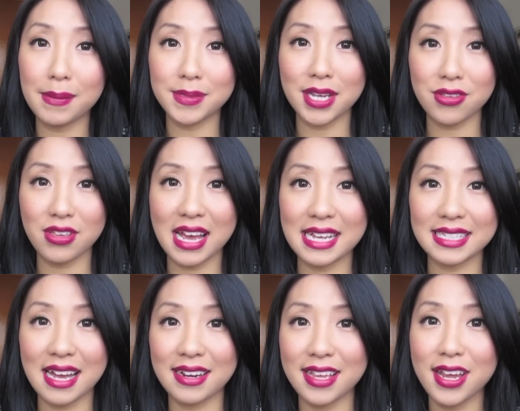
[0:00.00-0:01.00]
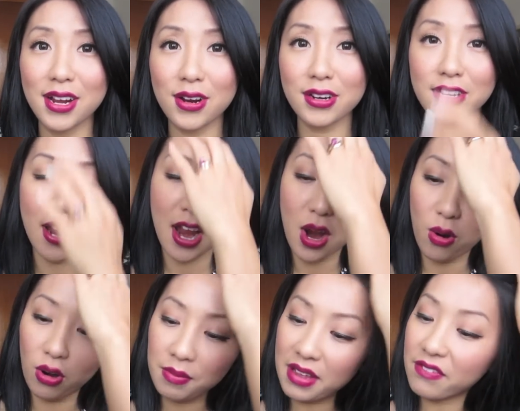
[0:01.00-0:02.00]
update you guys on here
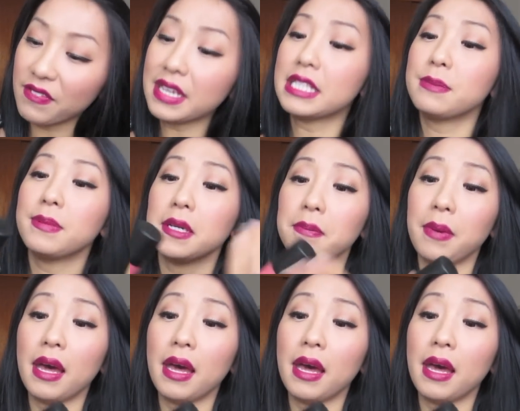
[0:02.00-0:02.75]
or my Facebook.